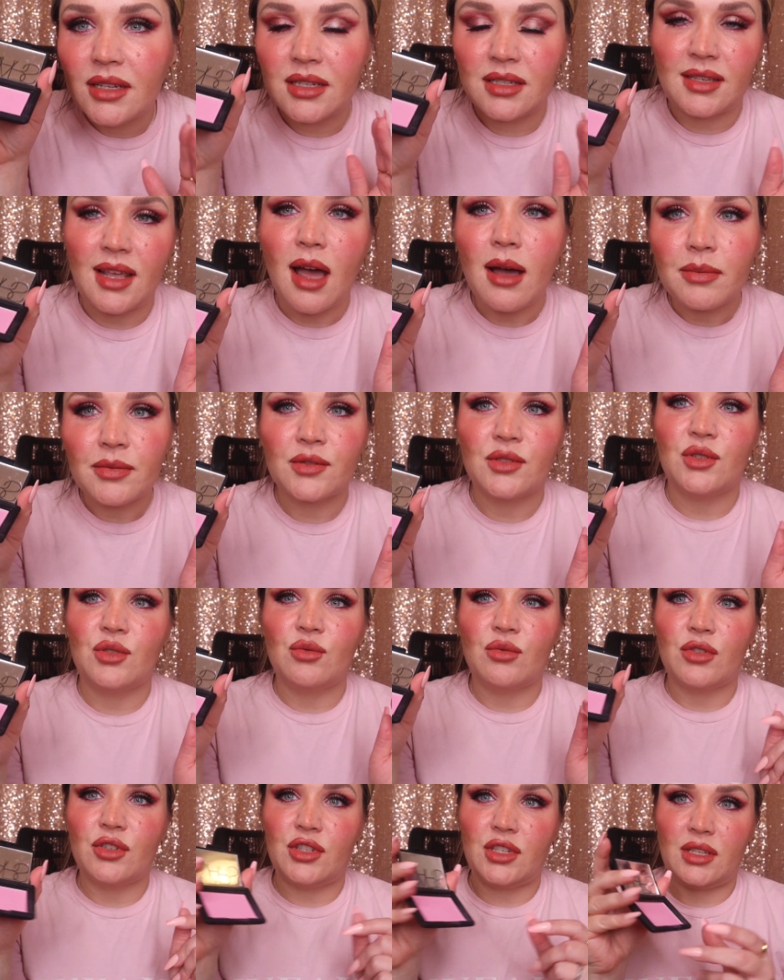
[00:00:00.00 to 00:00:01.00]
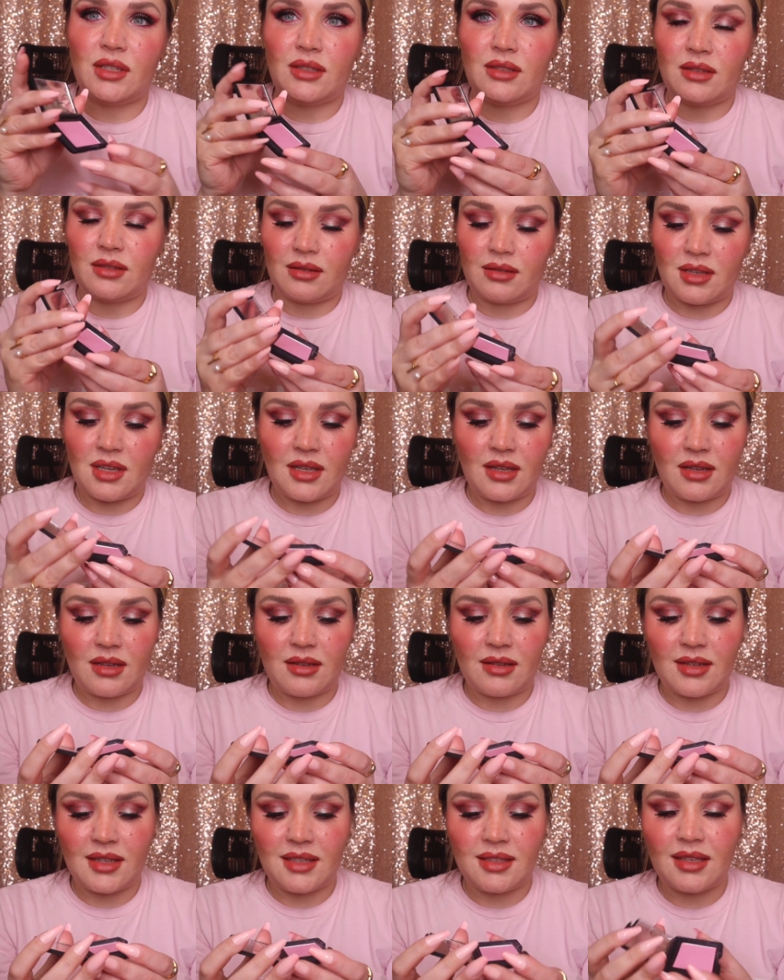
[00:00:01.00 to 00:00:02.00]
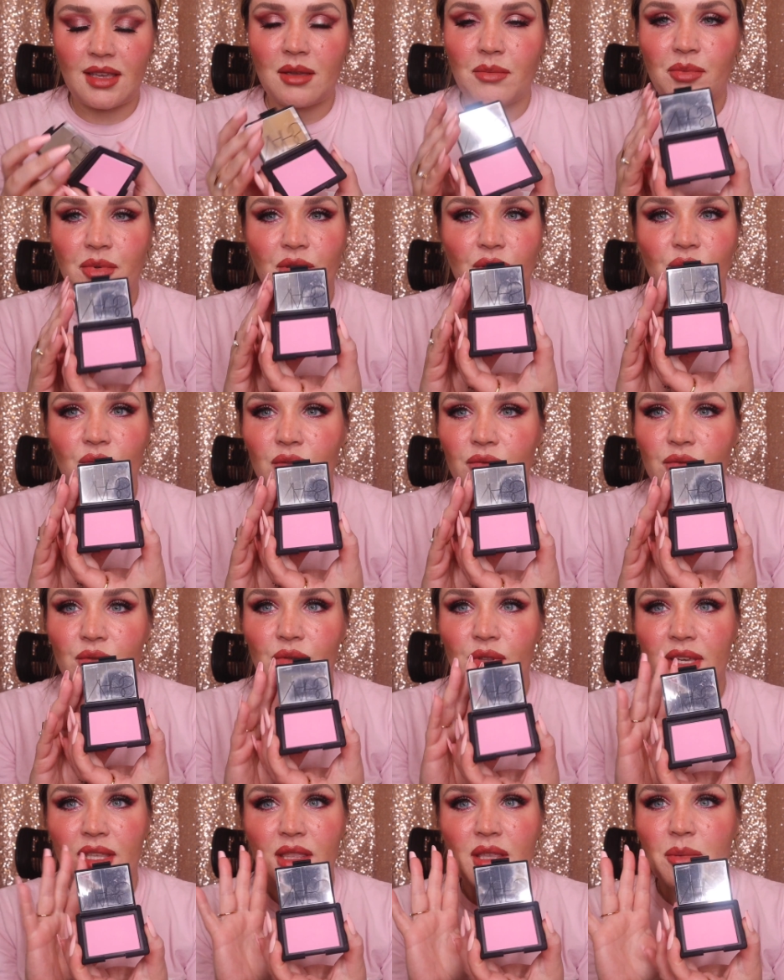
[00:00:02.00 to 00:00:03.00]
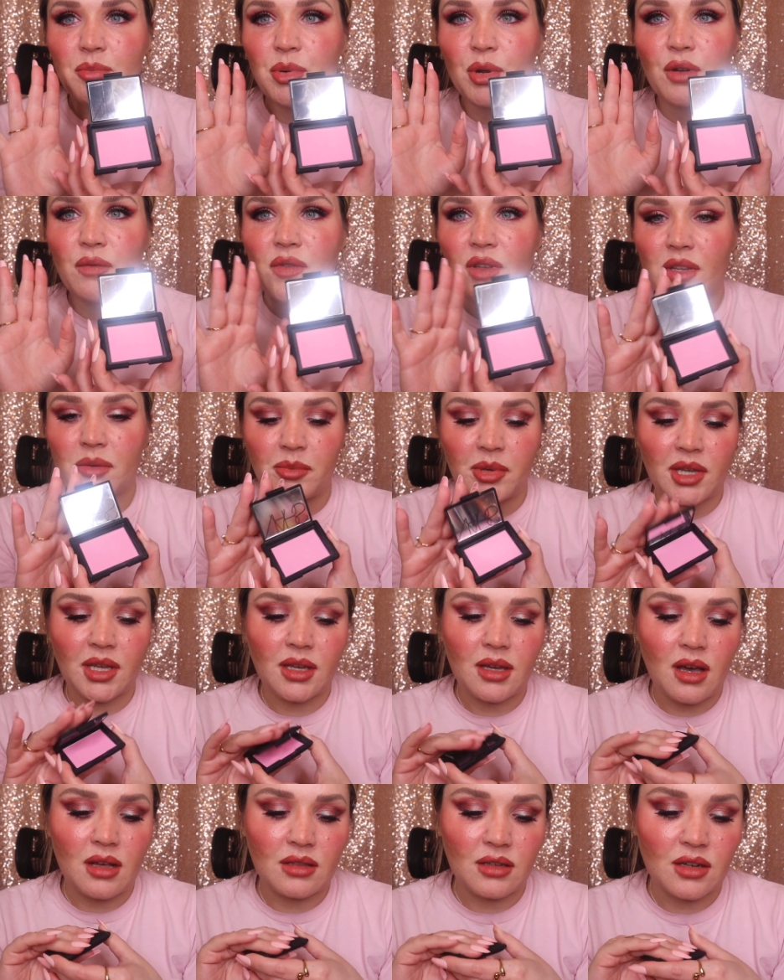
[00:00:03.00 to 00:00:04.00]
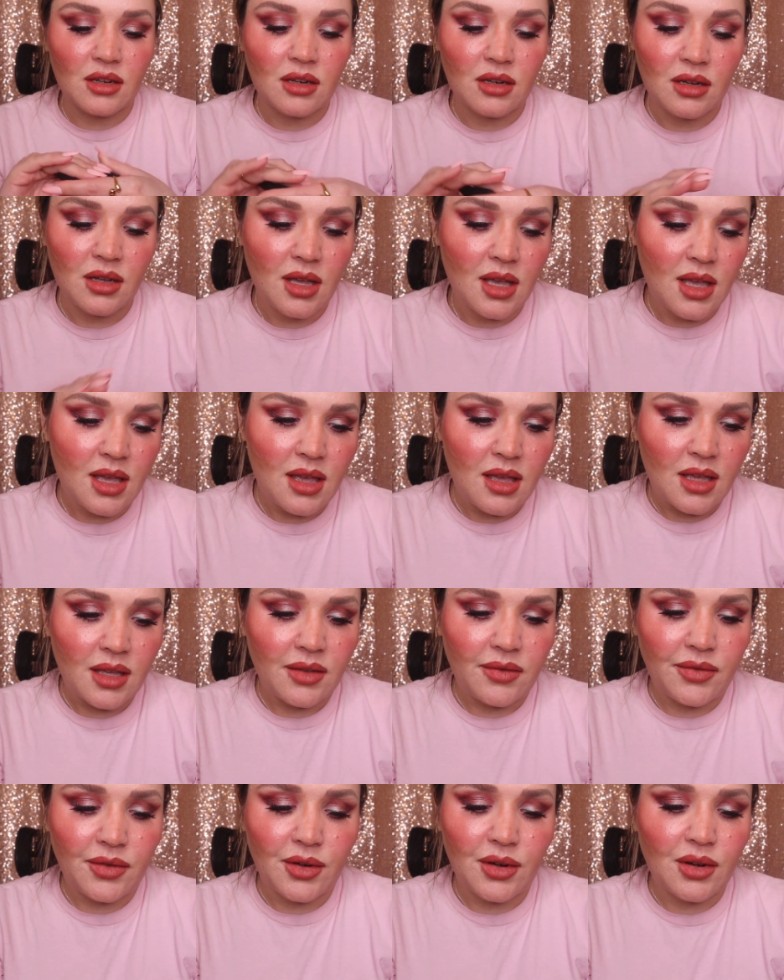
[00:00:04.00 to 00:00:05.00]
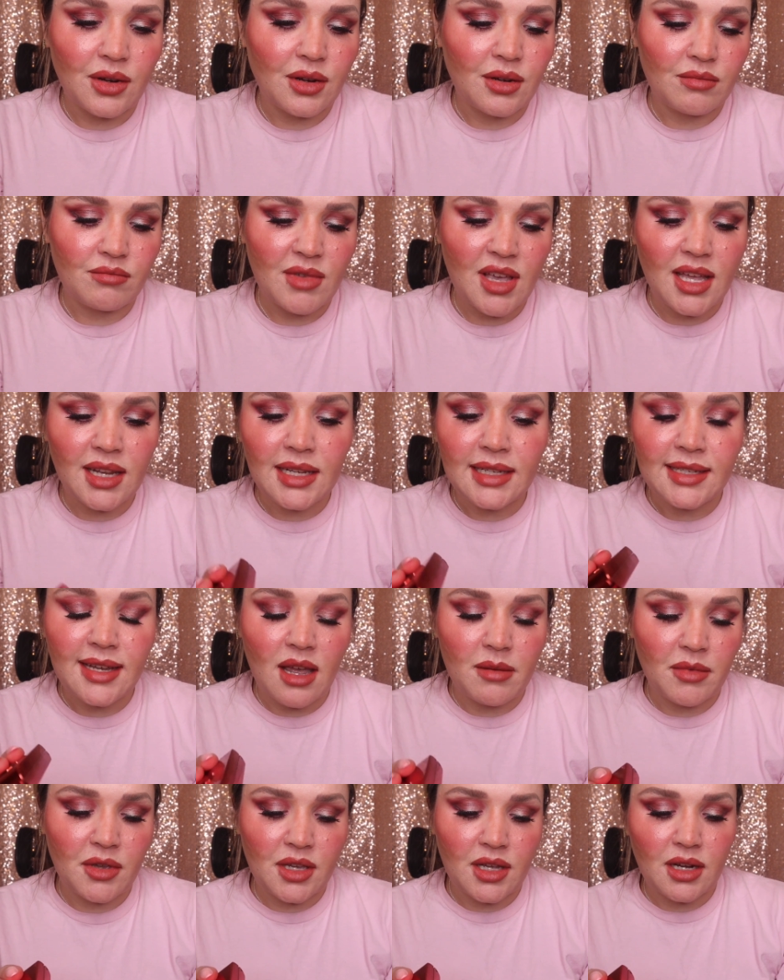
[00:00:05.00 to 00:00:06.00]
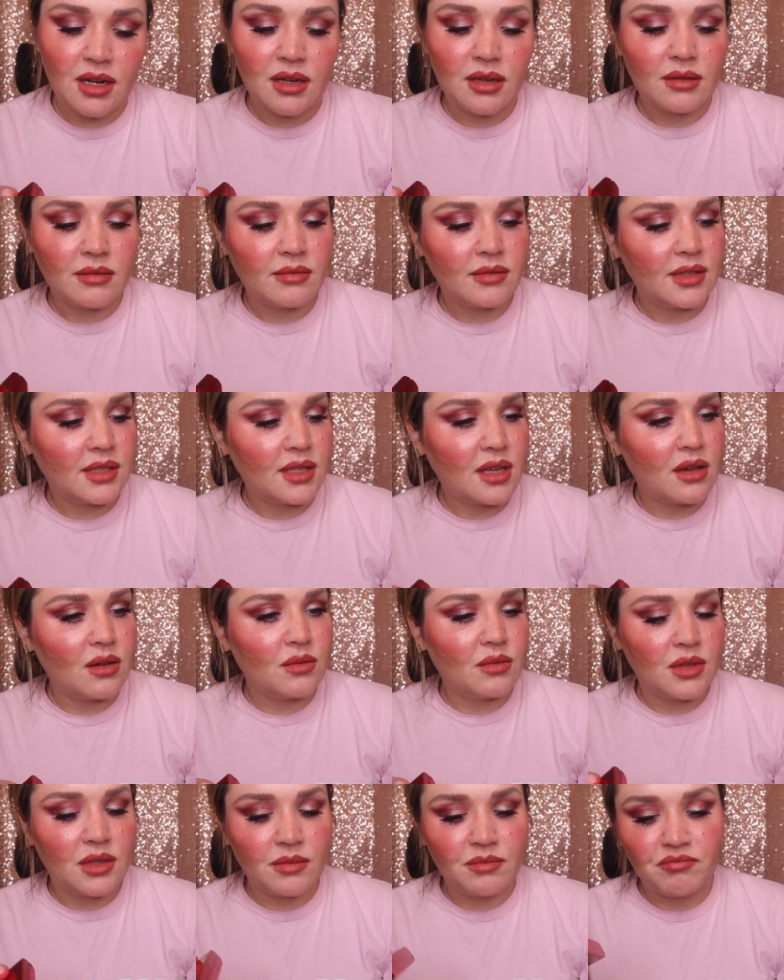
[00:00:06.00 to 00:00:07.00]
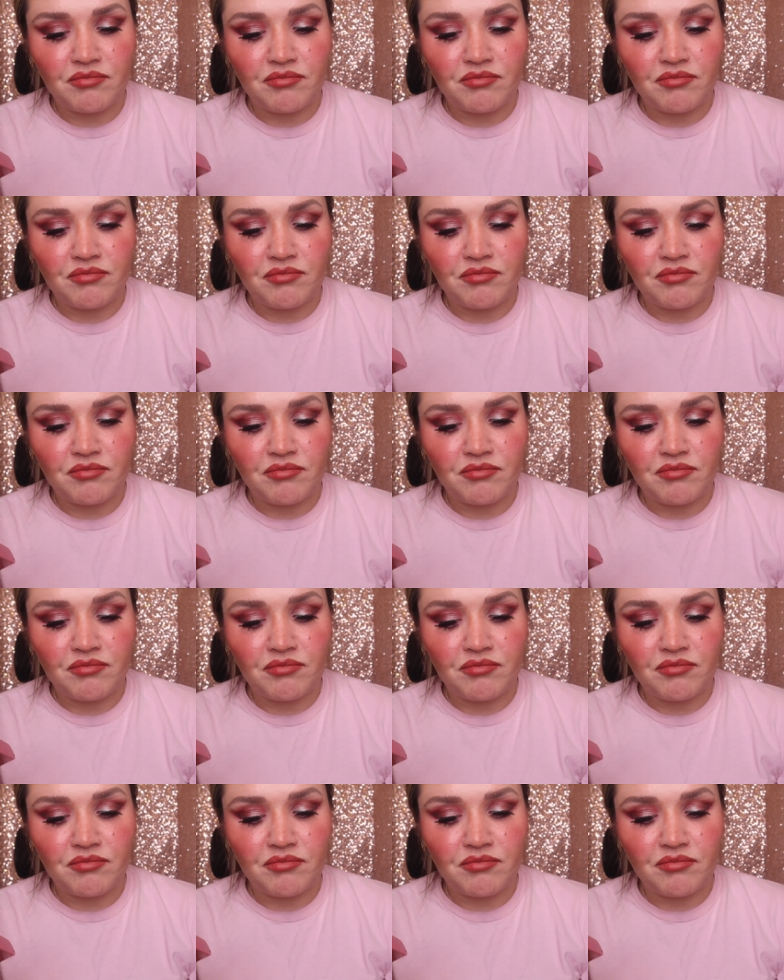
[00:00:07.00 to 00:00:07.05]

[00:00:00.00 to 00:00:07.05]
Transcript: It's absolutely gorgeous. It is a beautiful, like the perfect pink color for any time of year. So